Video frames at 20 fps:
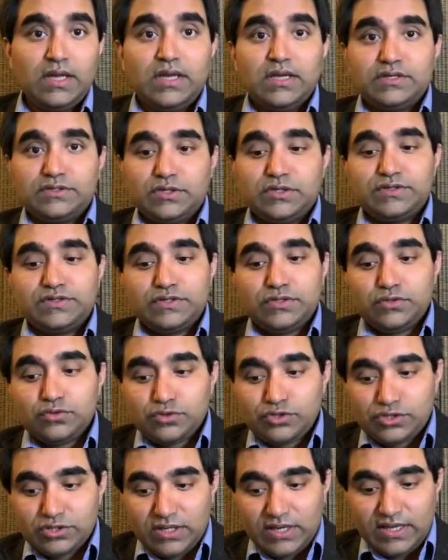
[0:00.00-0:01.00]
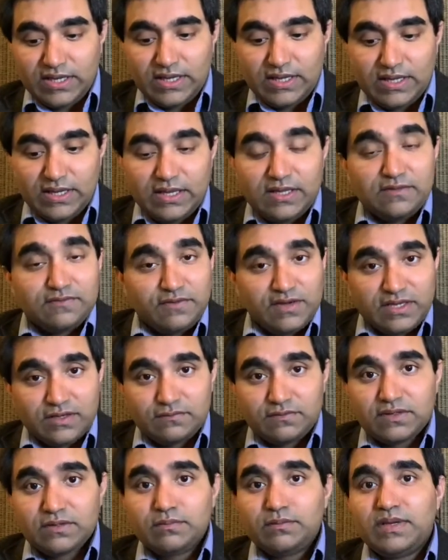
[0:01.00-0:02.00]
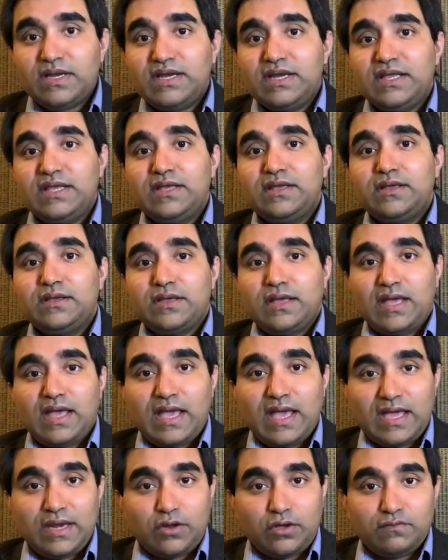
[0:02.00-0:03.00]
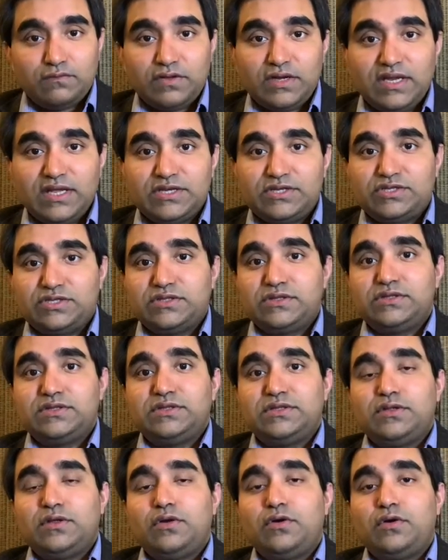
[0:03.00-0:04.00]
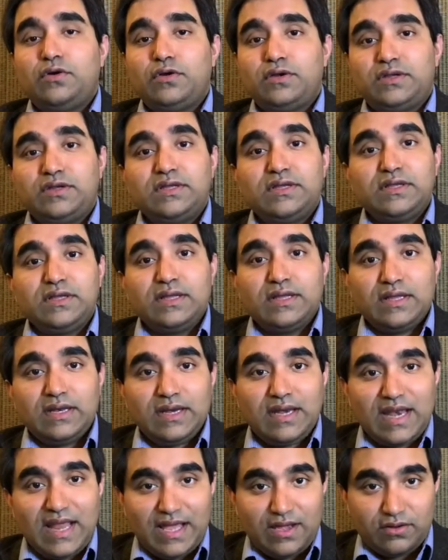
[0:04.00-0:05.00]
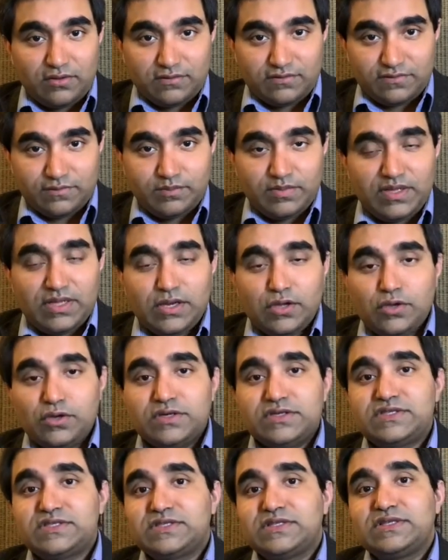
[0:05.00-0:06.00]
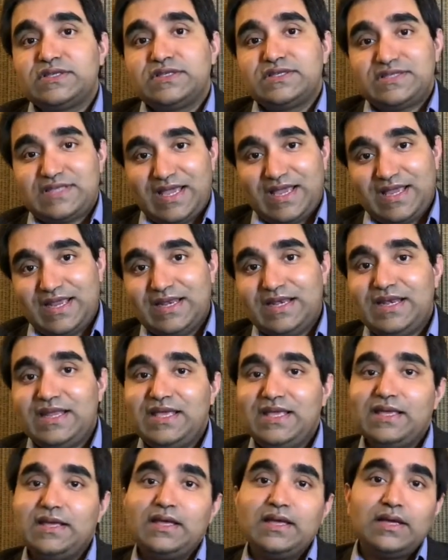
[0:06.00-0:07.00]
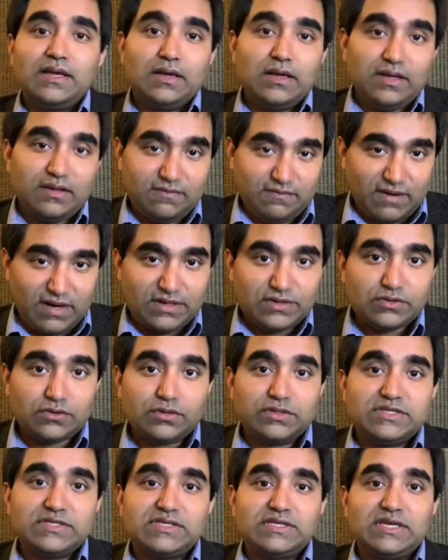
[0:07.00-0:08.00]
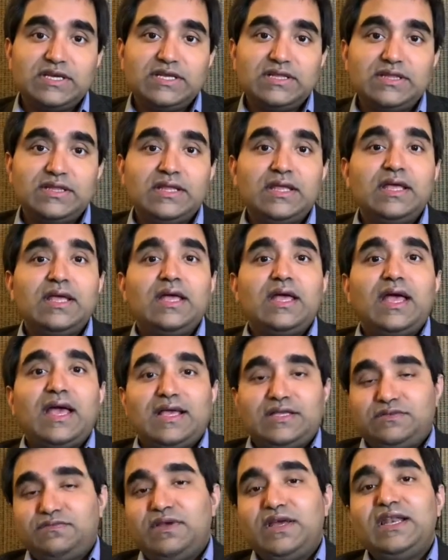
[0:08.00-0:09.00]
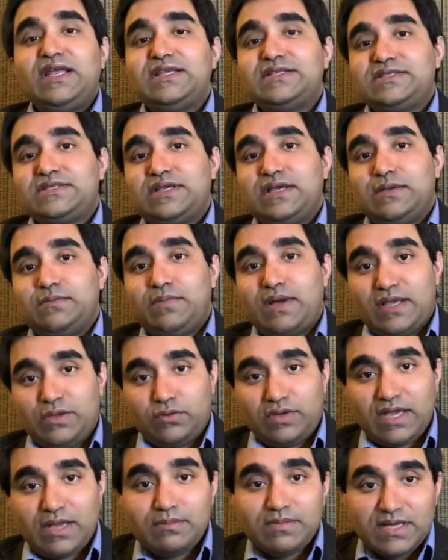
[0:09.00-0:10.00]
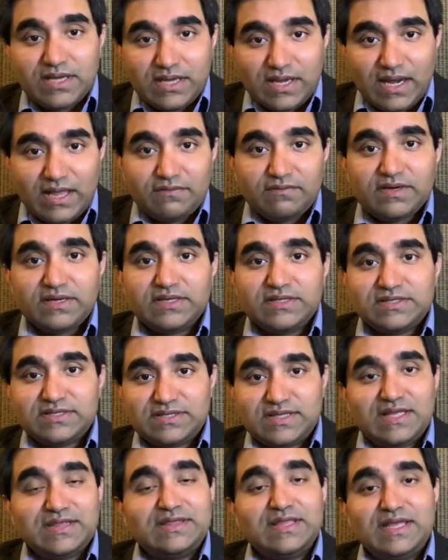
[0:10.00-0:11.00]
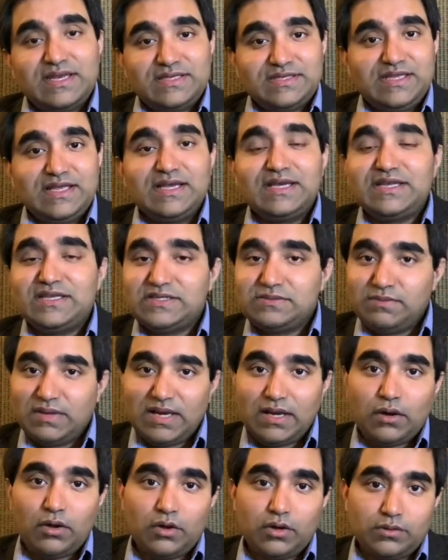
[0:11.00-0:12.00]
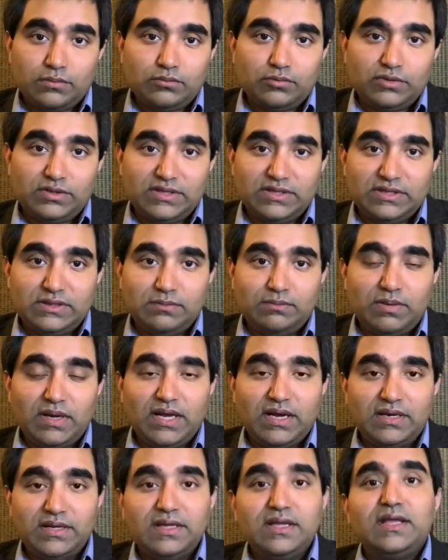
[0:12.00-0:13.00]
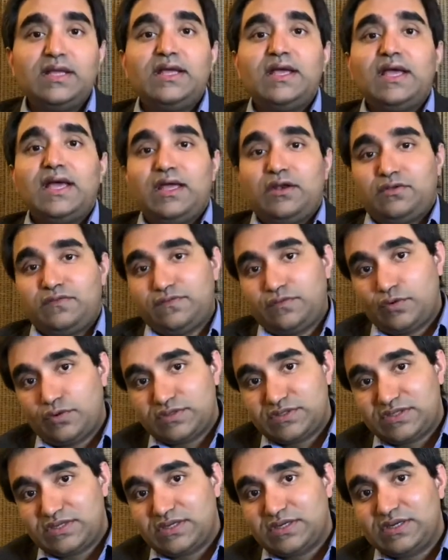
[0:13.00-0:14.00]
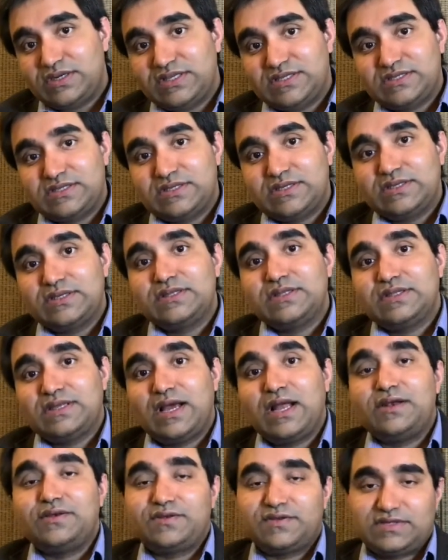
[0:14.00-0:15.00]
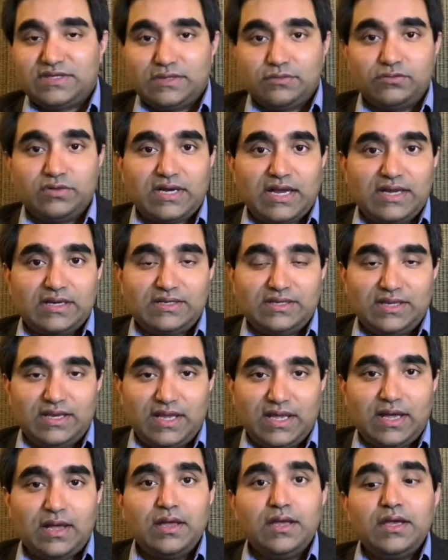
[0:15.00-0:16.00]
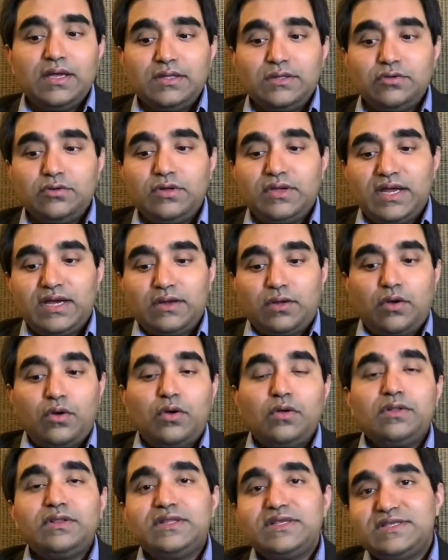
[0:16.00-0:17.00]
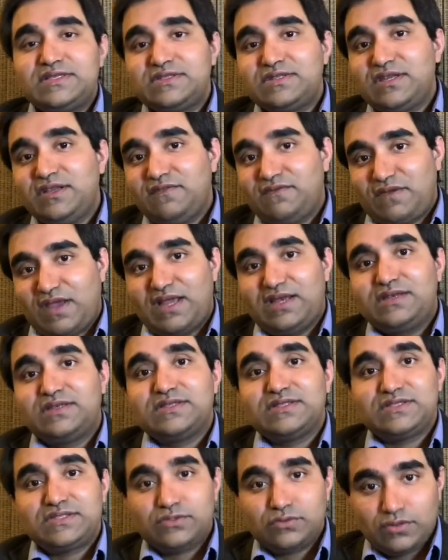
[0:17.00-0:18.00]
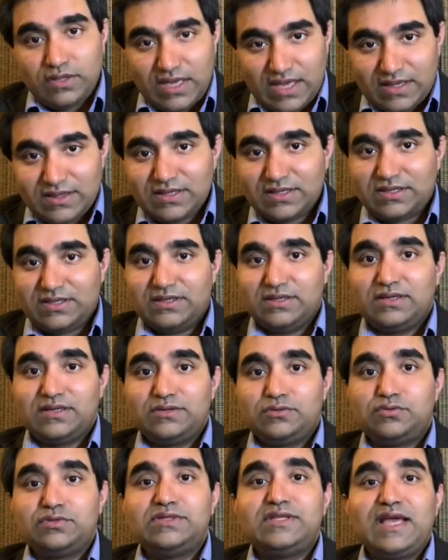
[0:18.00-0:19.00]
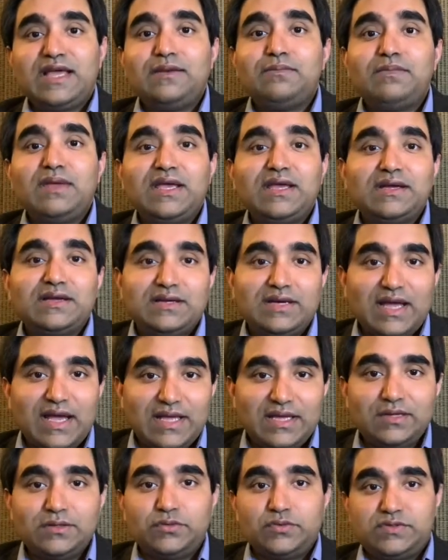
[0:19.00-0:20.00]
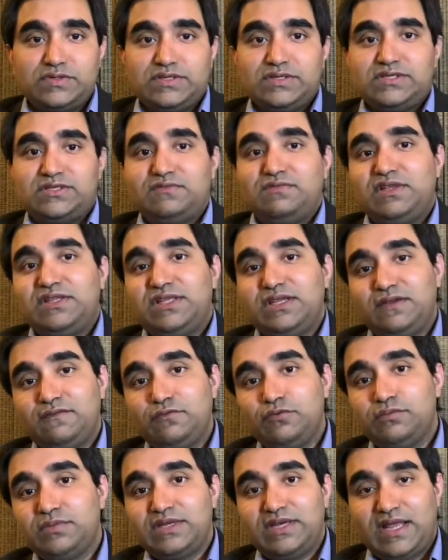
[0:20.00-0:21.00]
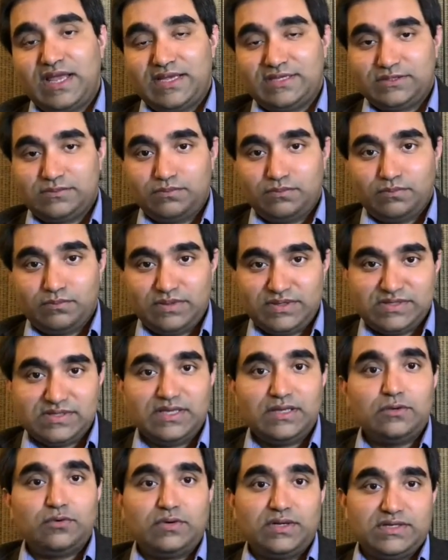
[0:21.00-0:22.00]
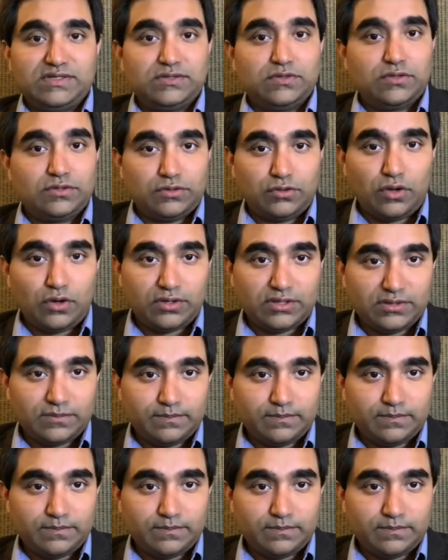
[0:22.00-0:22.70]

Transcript: So it's usually infrequent bleeding, anovulation, or lack of periods. Secondly, effects on skin, as well as biochemical evidence that there is increased male hormone in the blood. And of course, third is the ultrasound criteria. You look at all these three factors together to then make a diagnosis whether a woman has PCOS or not.